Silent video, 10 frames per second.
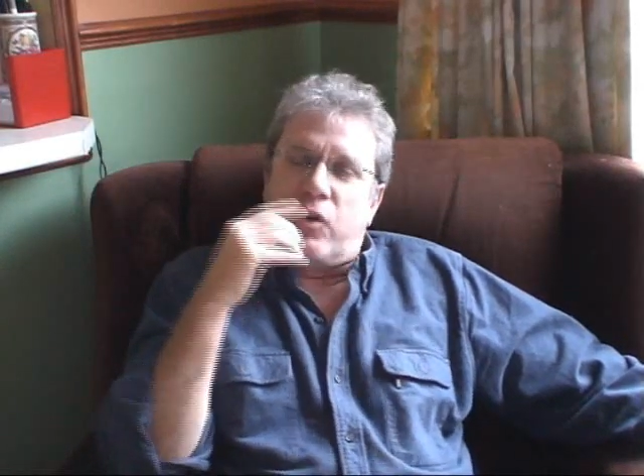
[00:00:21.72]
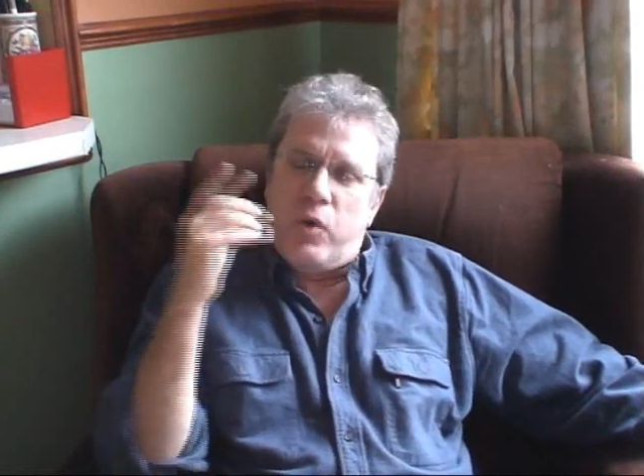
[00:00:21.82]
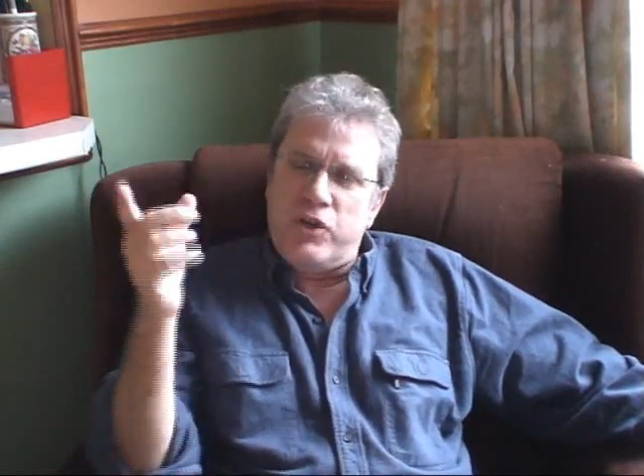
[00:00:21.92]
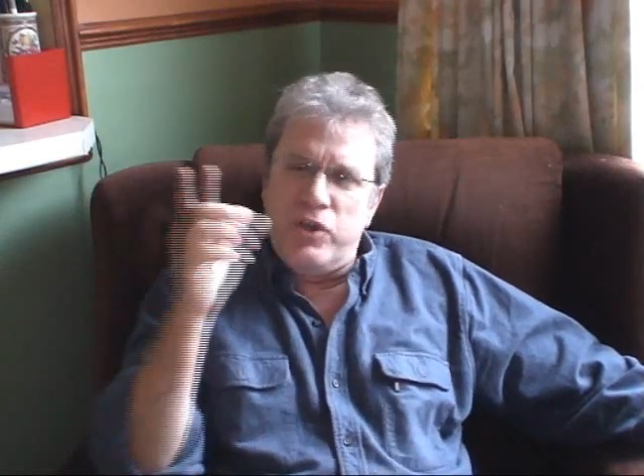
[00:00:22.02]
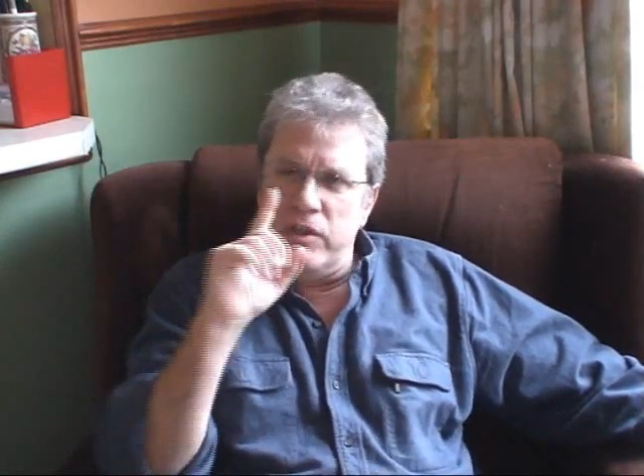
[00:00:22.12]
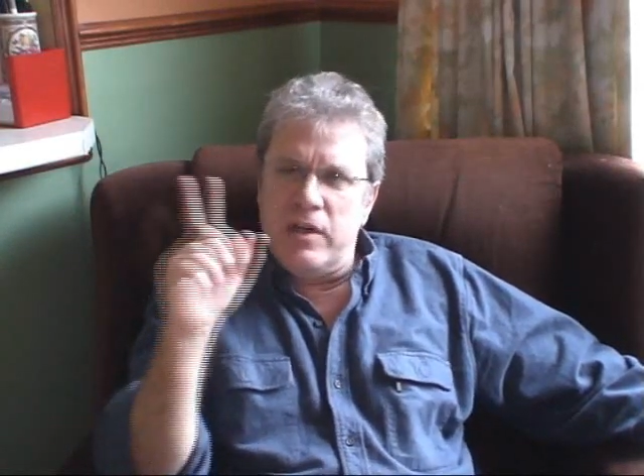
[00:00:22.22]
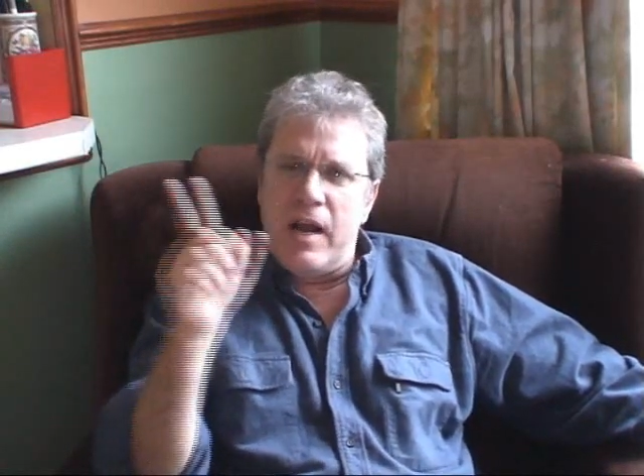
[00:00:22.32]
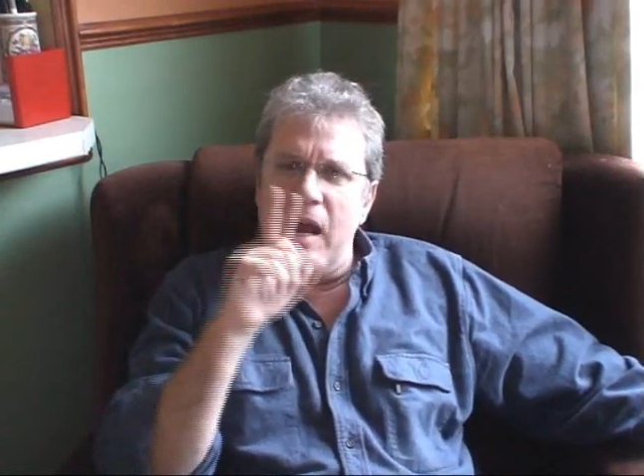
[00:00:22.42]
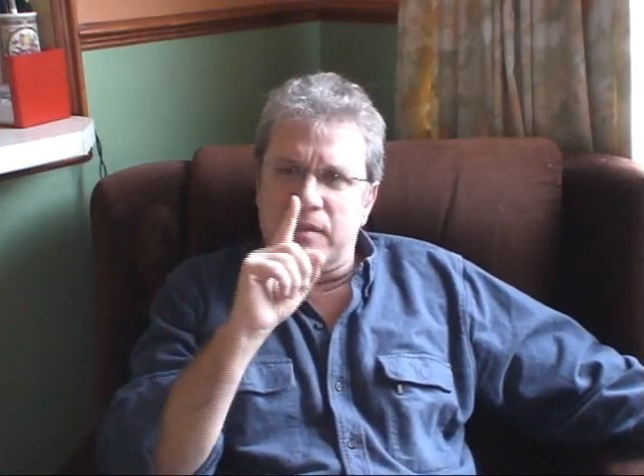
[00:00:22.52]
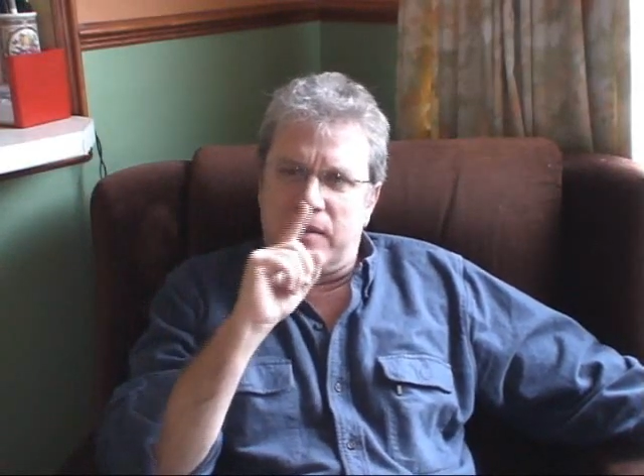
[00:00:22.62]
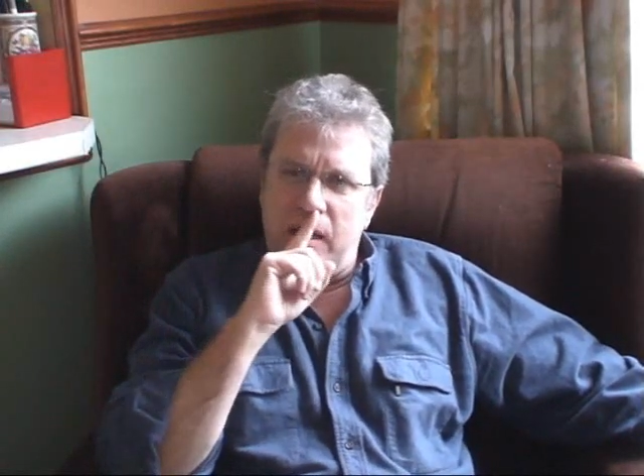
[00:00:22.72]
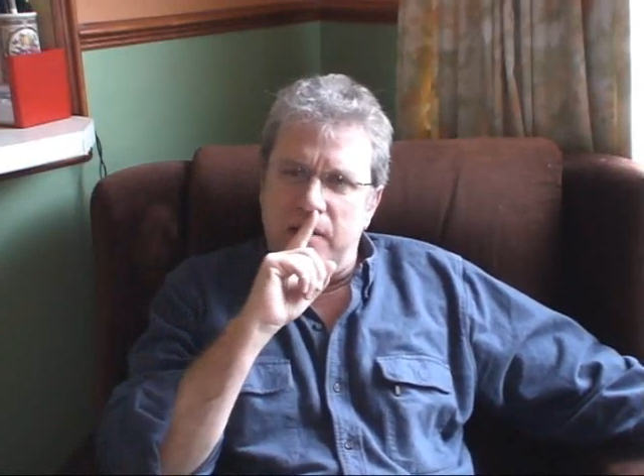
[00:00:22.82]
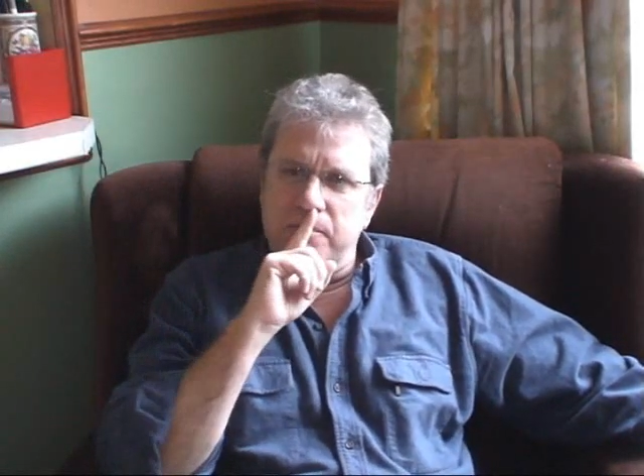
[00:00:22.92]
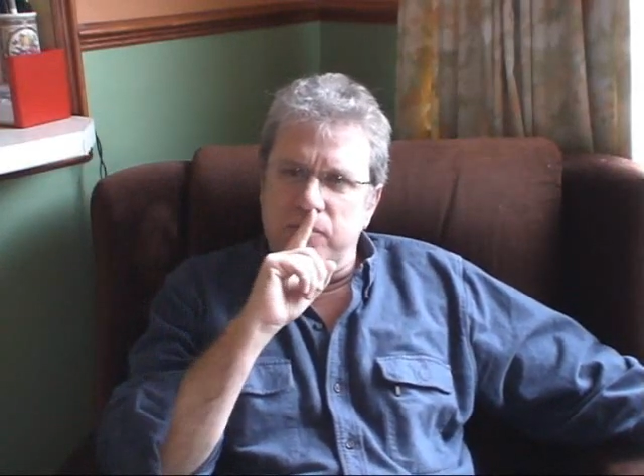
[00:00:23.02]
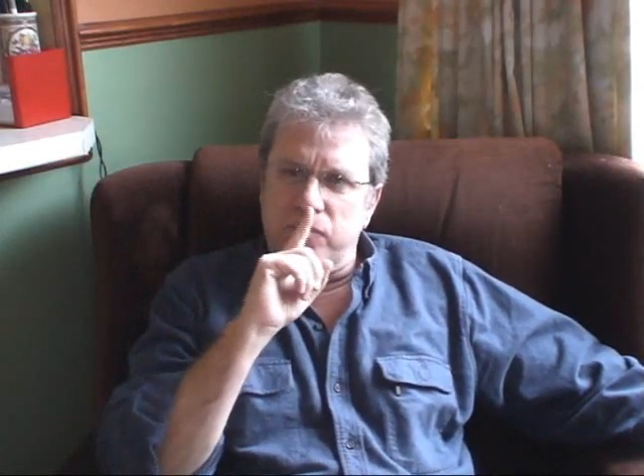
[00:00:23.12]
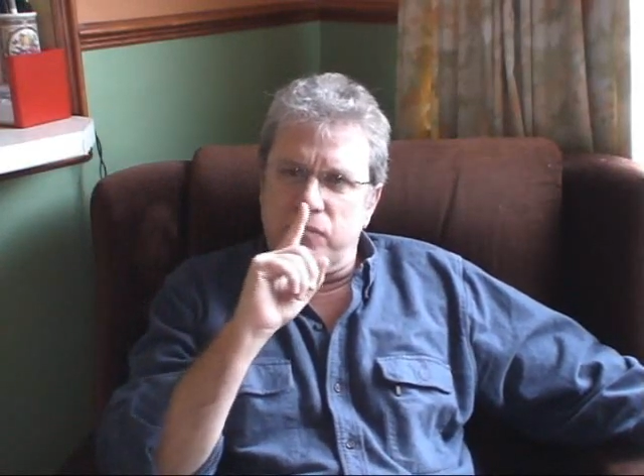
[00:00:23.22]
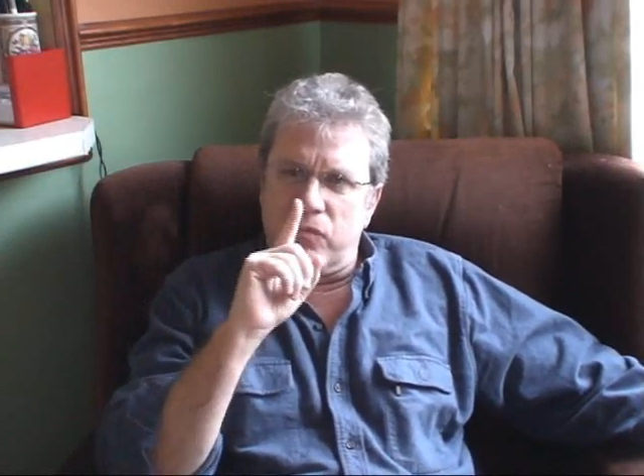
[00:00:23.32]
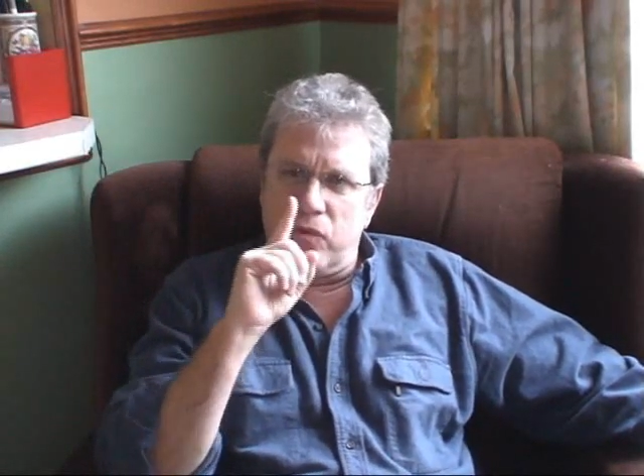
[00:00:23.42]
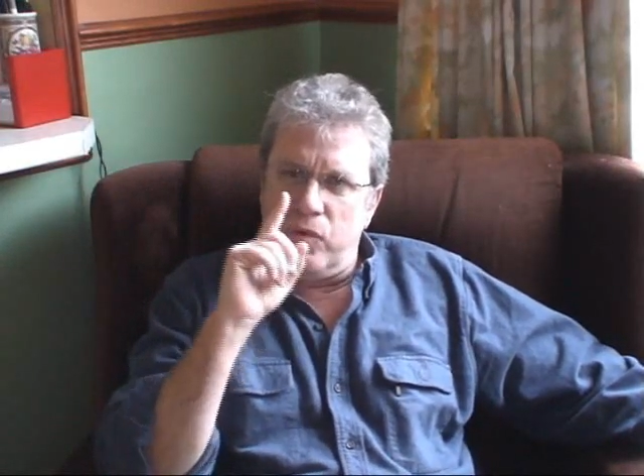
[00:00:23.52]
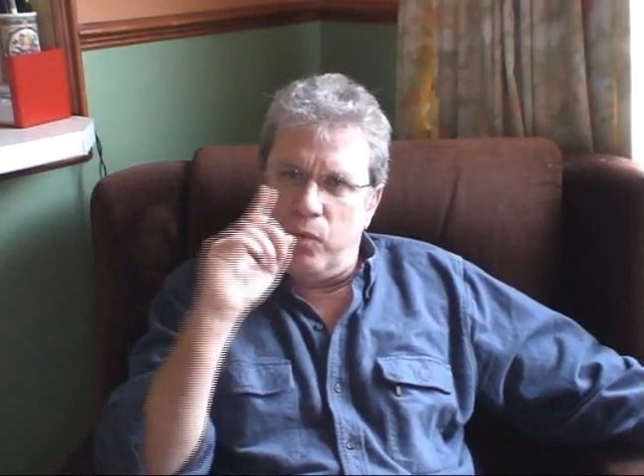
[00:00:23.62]
the question you need to ask then,
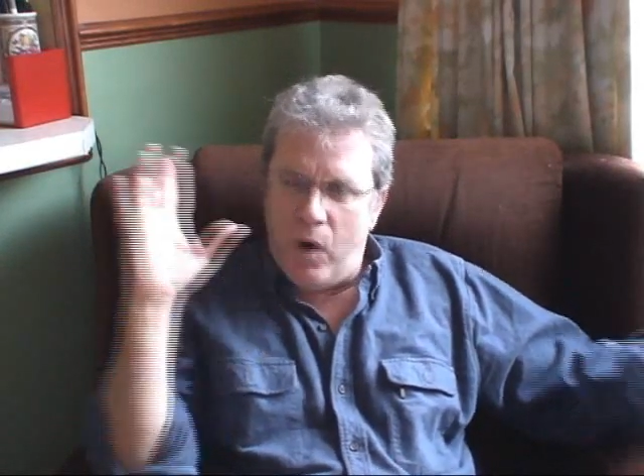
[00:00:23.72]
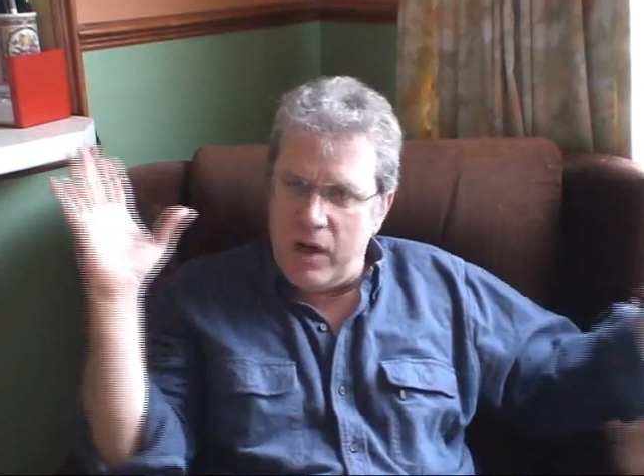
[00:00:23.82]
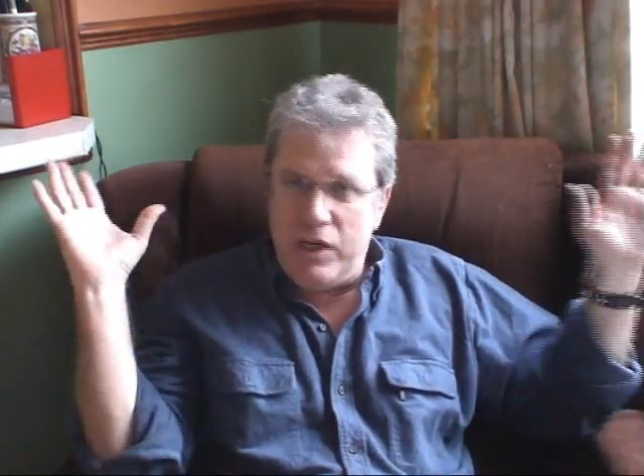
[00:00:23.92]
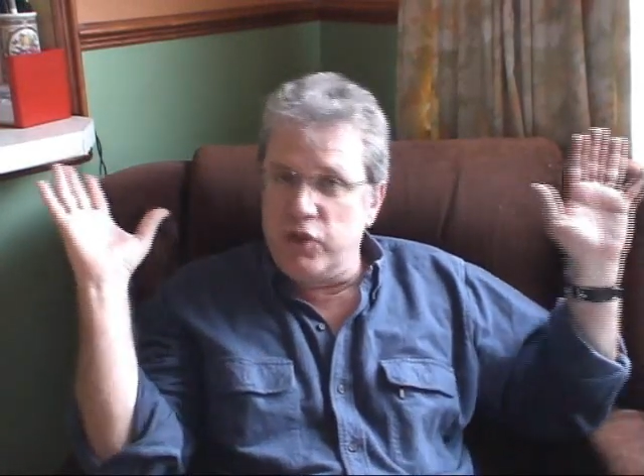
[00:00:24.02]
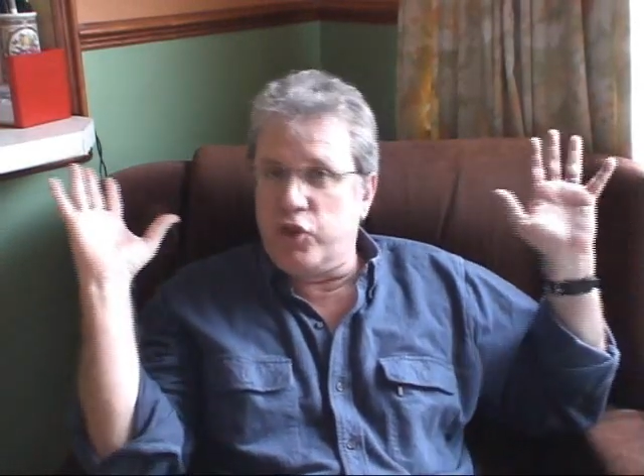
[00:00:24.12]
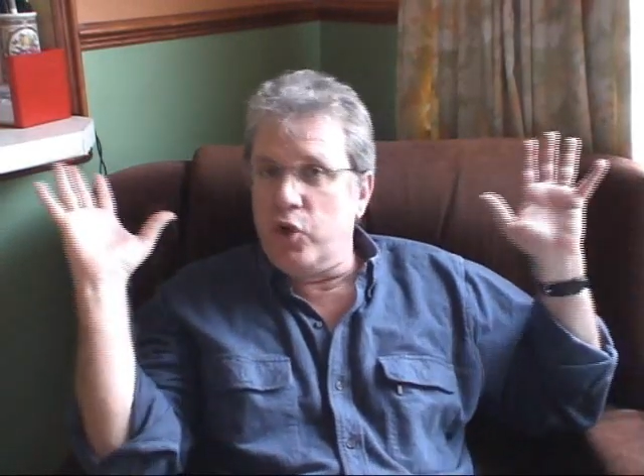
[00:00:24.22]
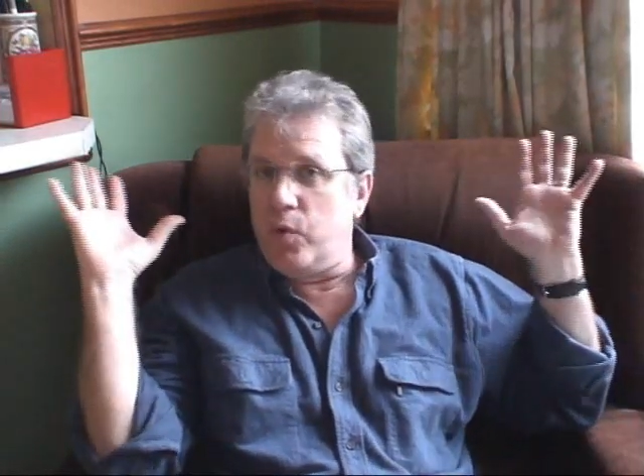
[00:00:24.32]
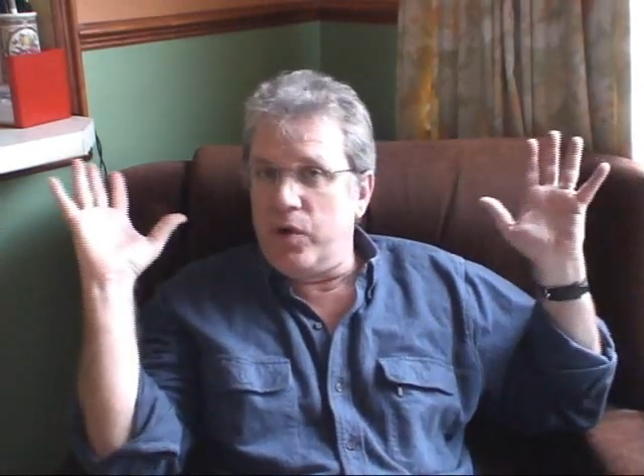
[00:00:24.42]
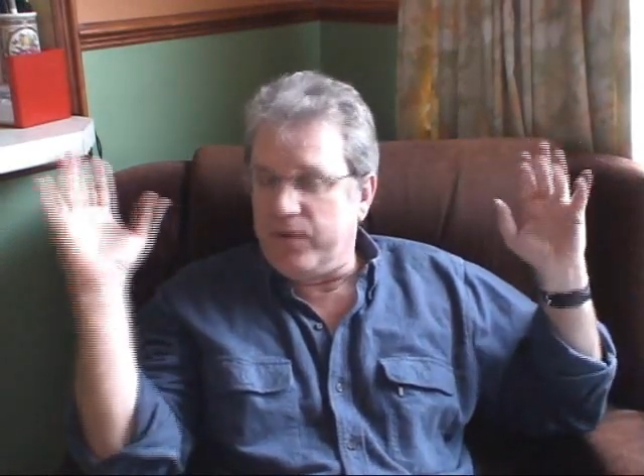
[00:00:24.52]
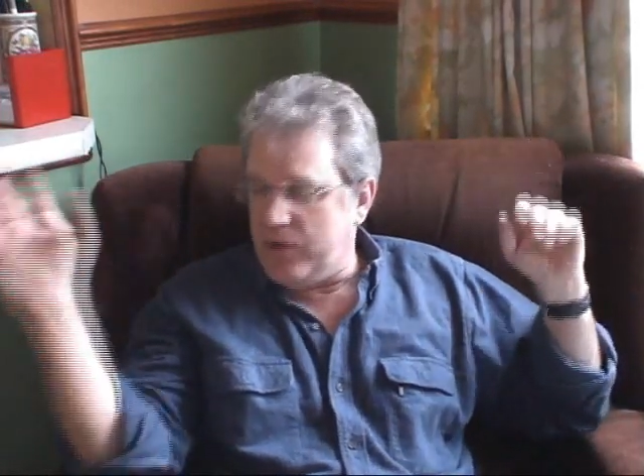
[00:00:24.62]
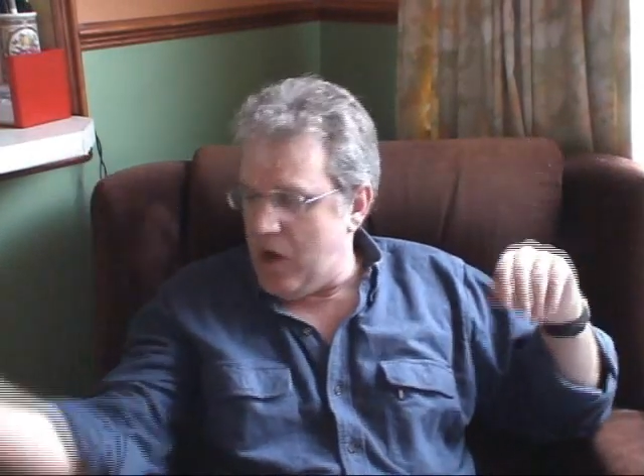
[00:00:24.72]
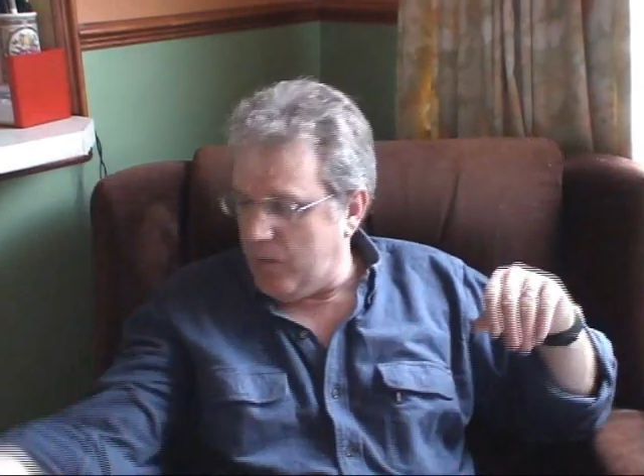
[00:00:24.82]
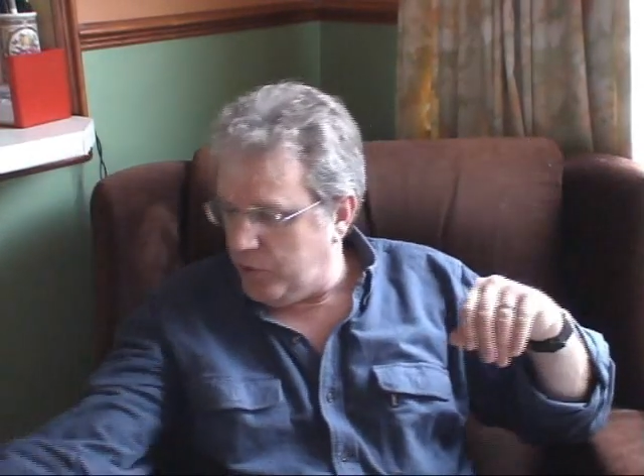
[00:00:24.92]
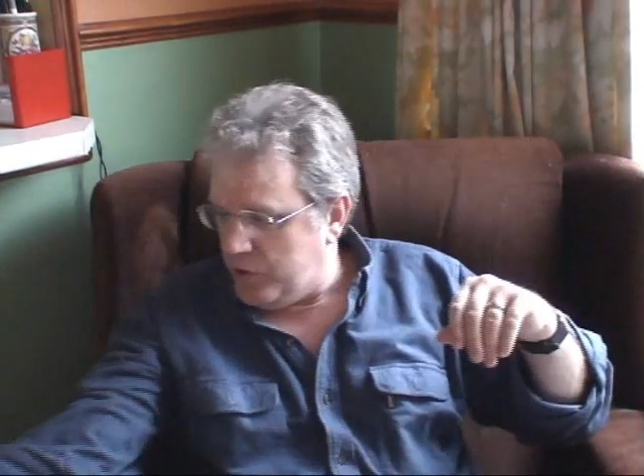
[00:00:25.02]
what is your Word of God?